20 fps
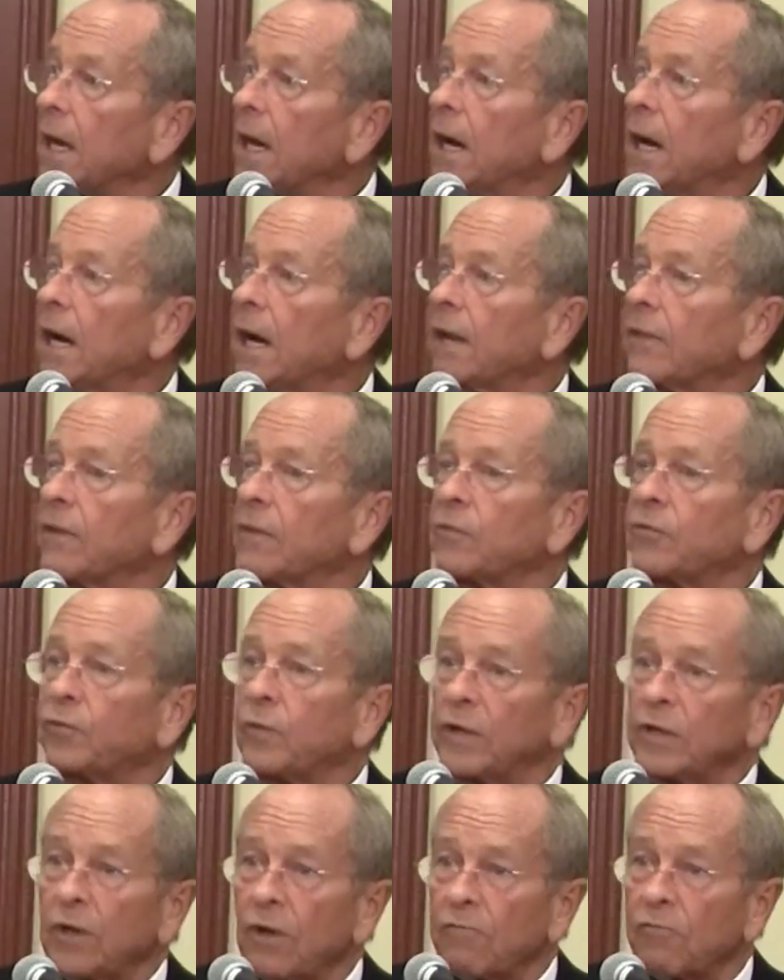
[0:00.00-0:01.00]
uh, that was
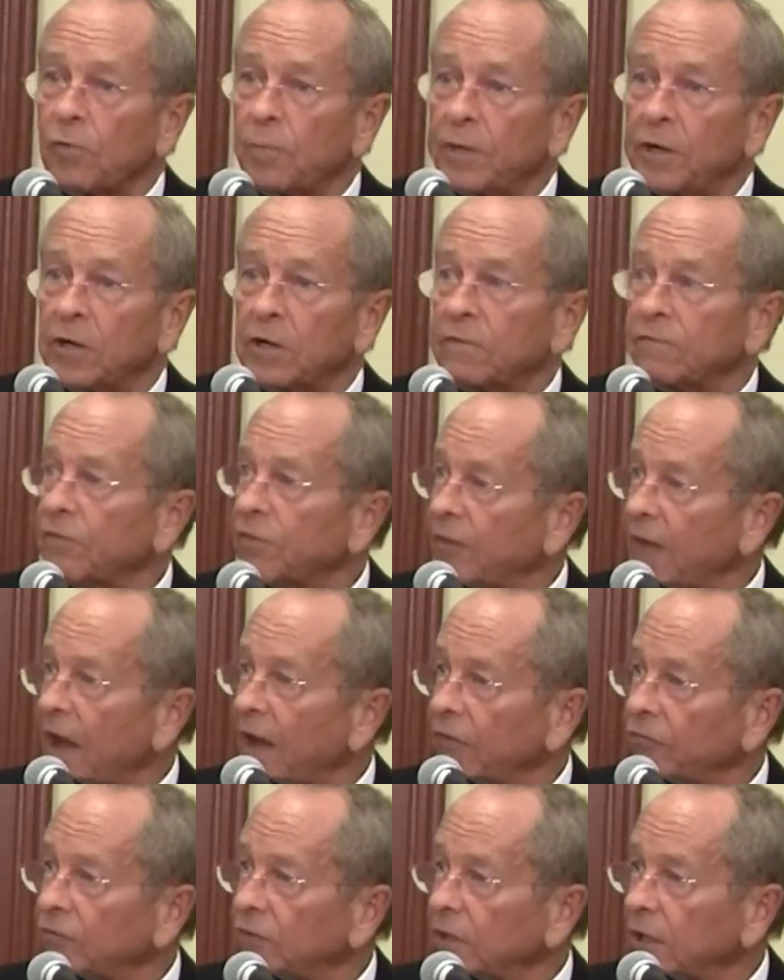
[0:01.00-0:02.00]
written over a period of a
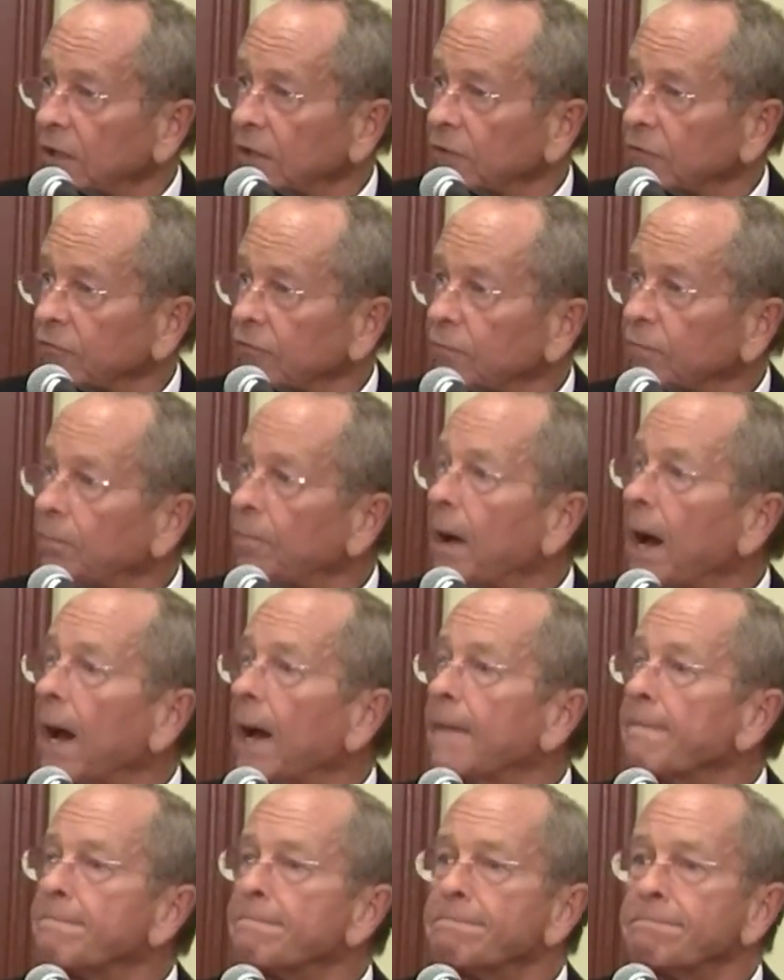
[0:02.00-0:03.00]
thousand years
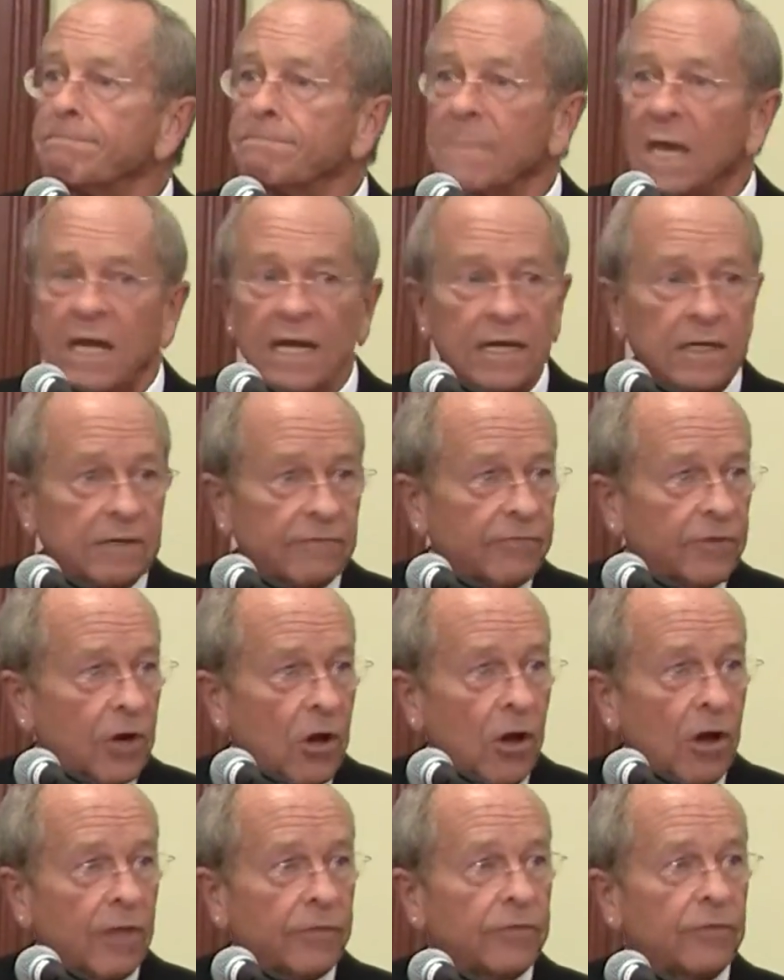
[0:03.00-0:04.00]
by many different
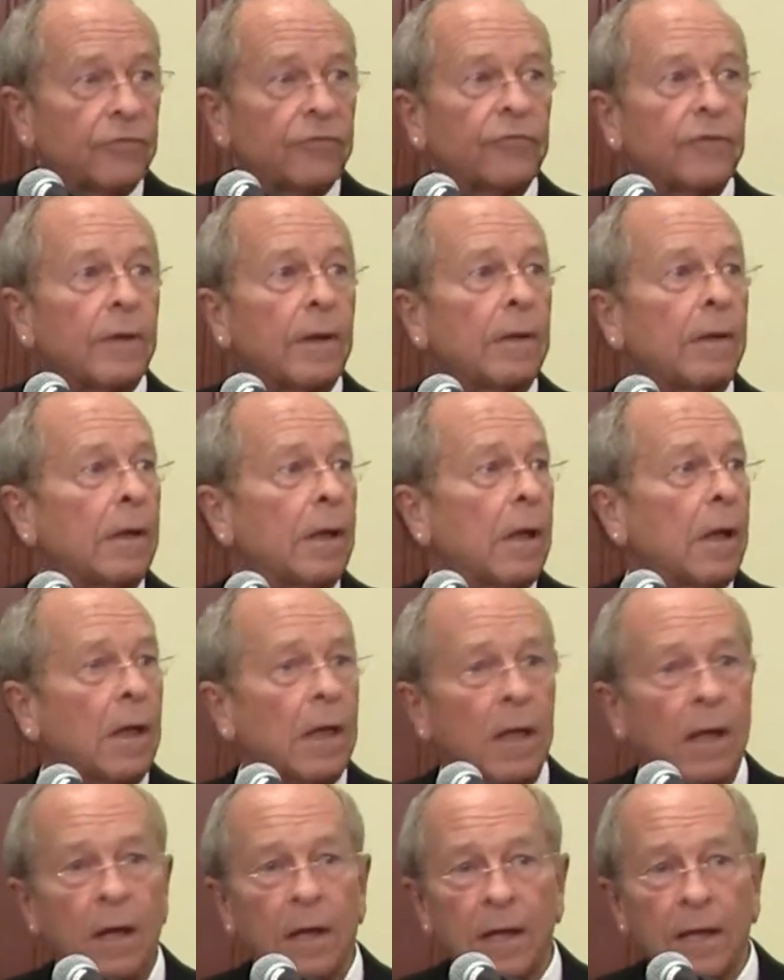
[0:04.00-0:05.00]
authors
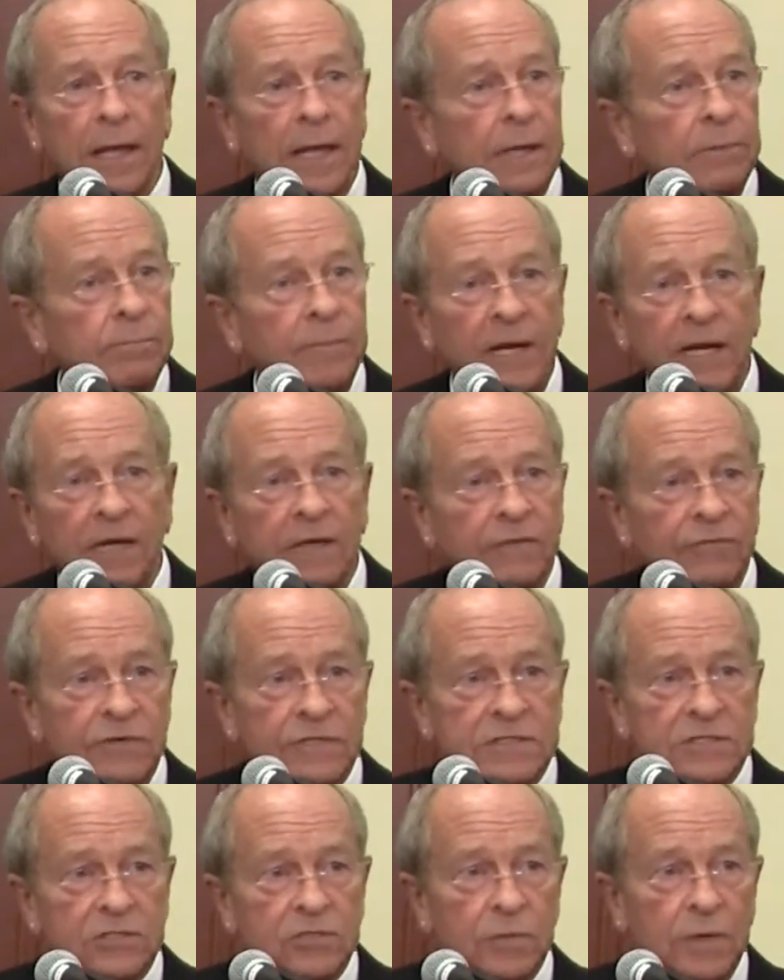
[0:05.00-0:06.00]
uh, in many
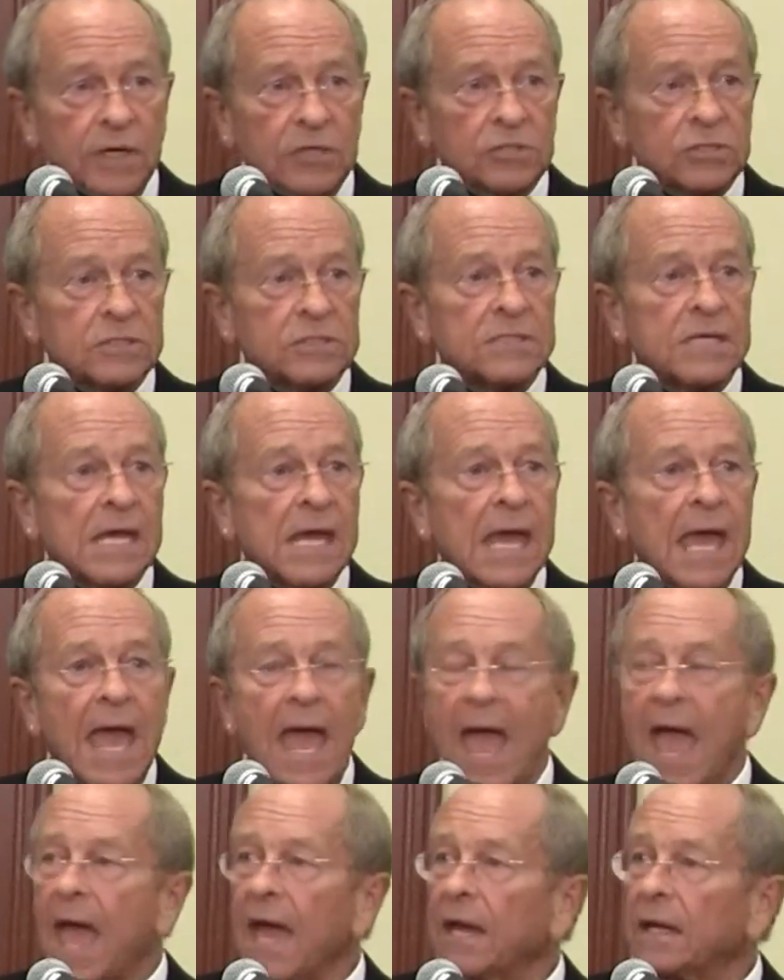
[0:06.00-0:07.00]
different situations,
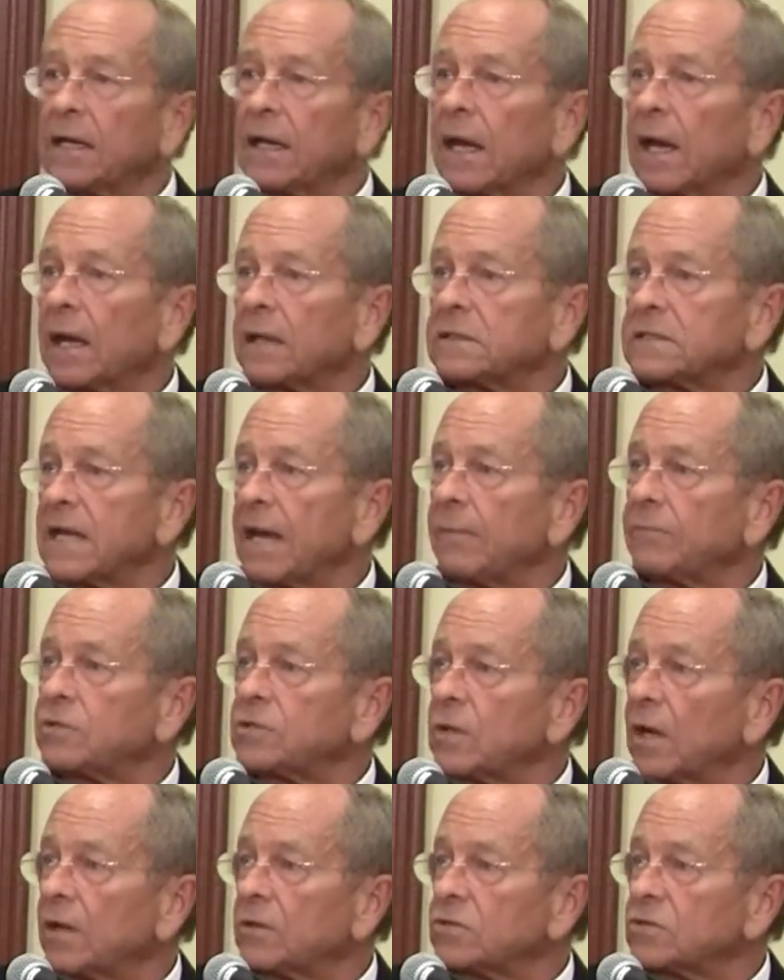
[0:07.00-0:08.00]
and attempt
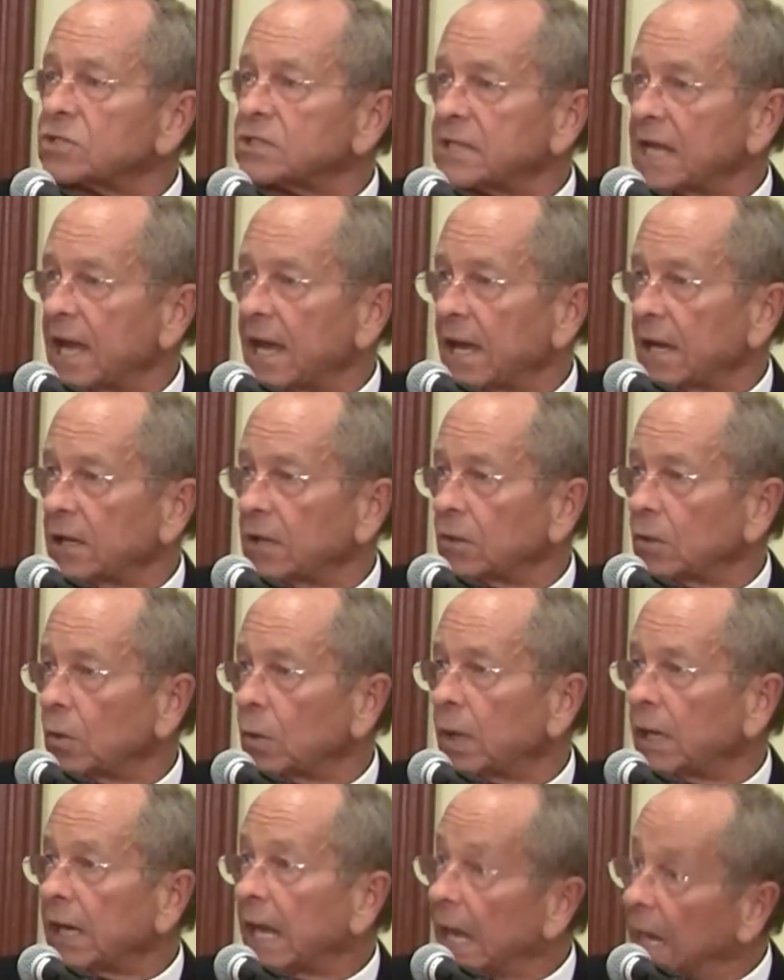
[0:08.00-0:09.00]
to understand
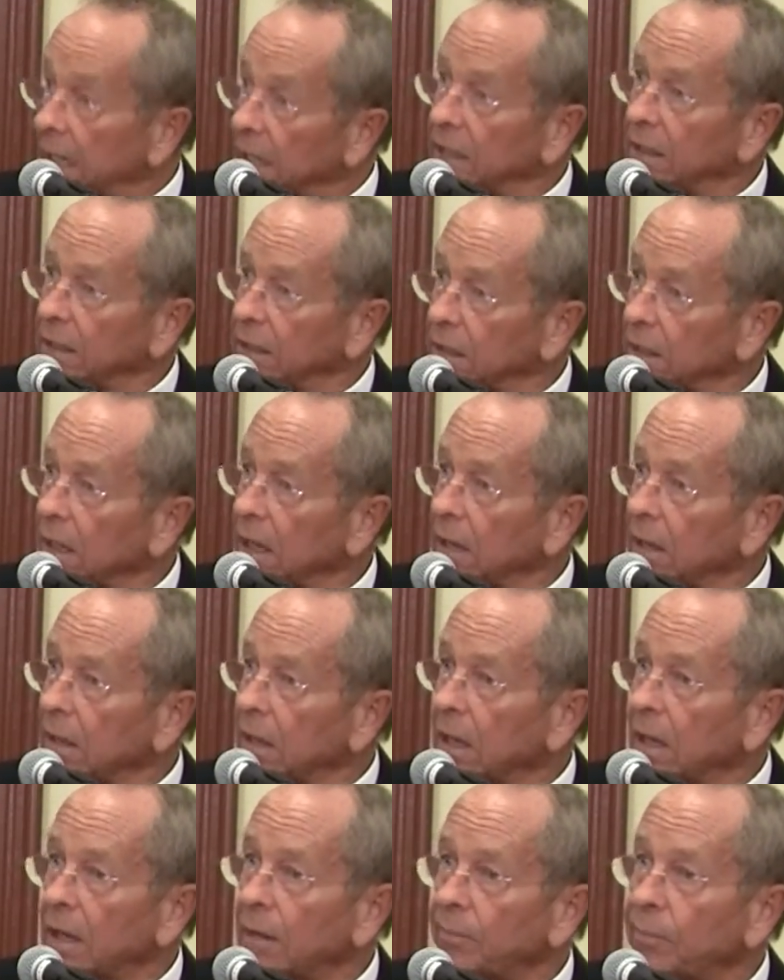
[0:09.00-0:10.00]
what any
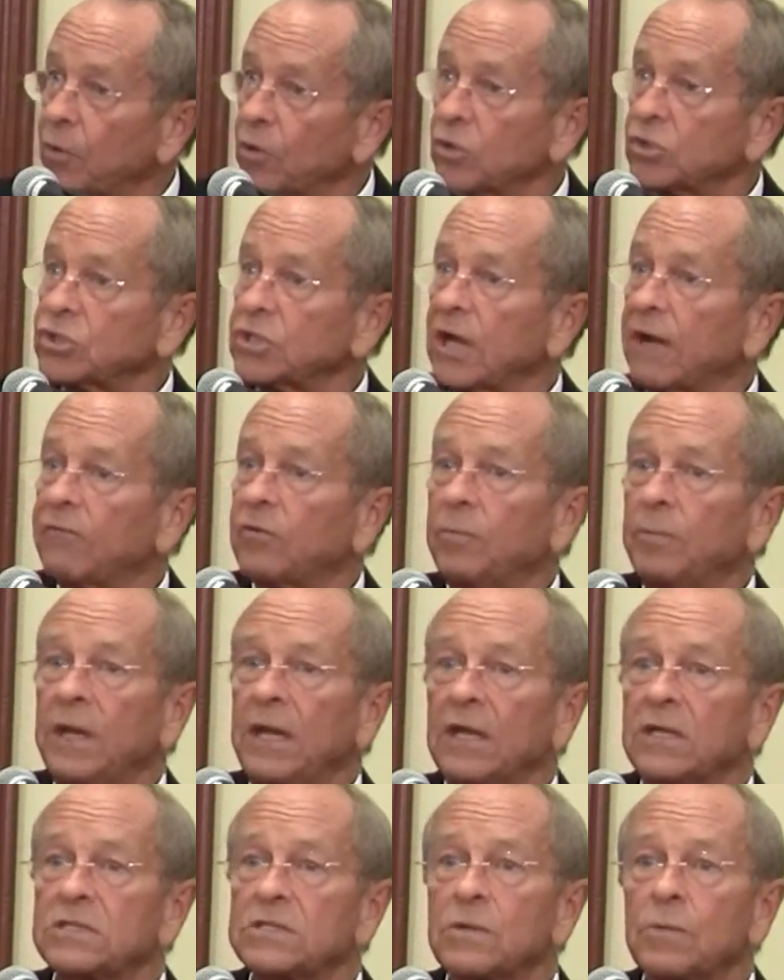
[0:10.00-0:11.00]
uh, portion of it
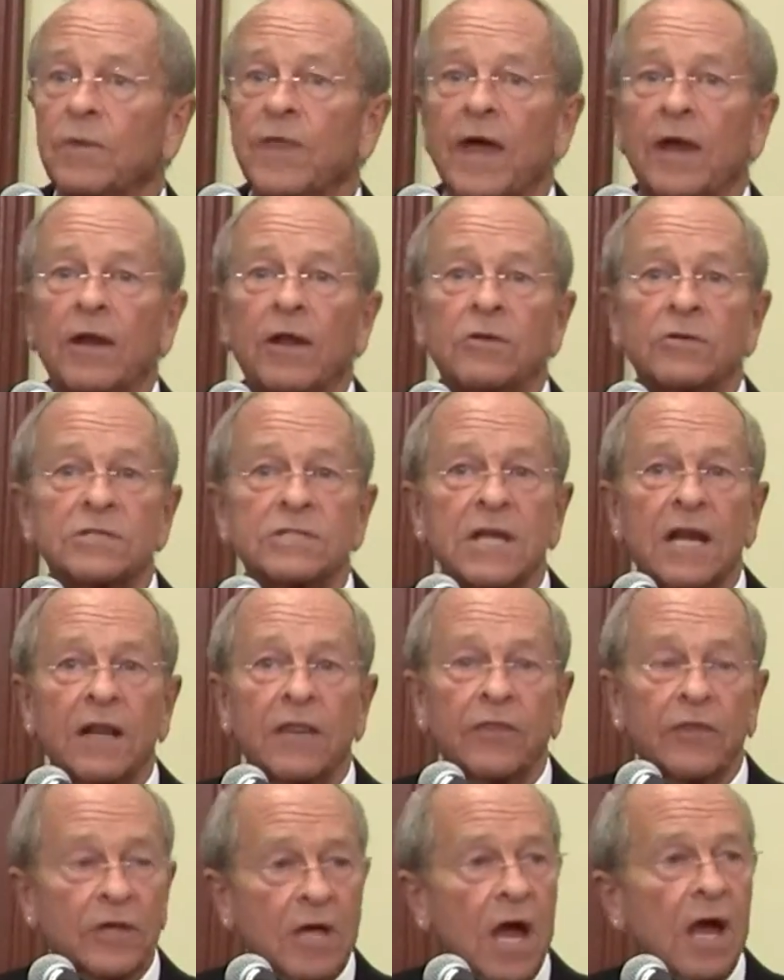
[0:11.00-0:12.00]
means without
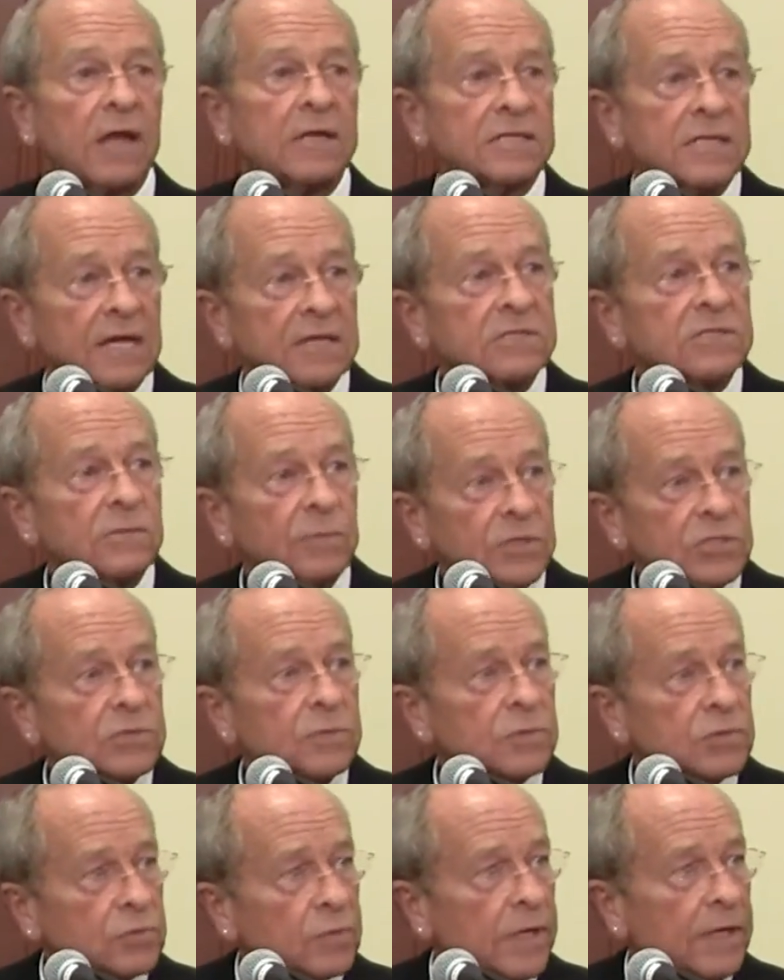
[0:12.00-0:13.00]
understanding the context in which it
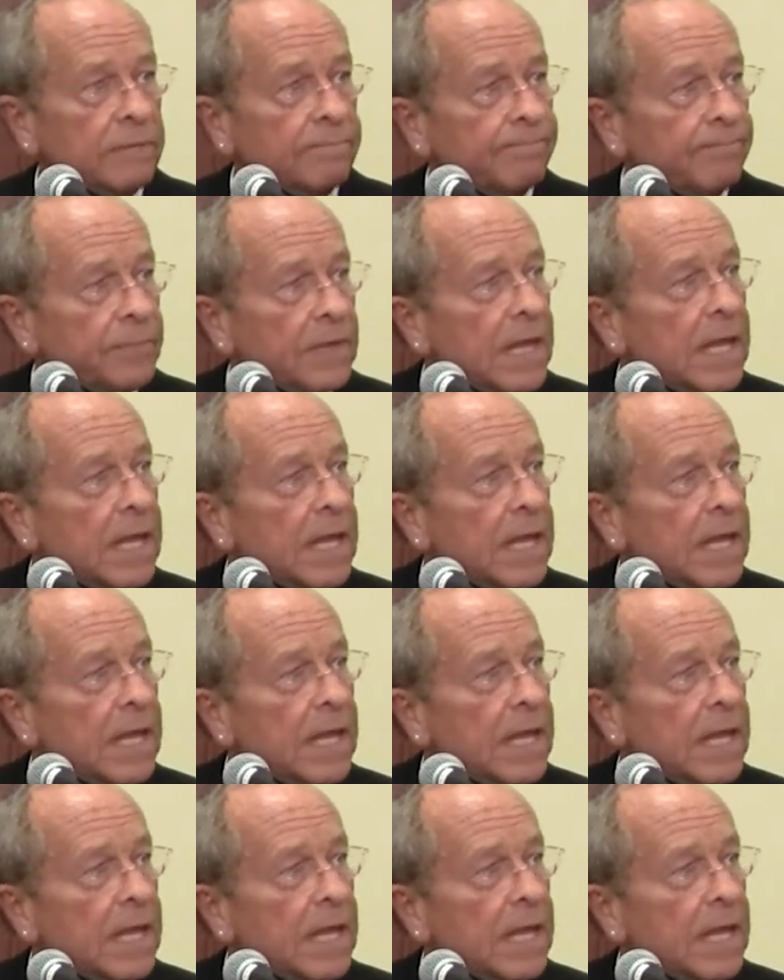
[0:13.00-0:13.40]
was written.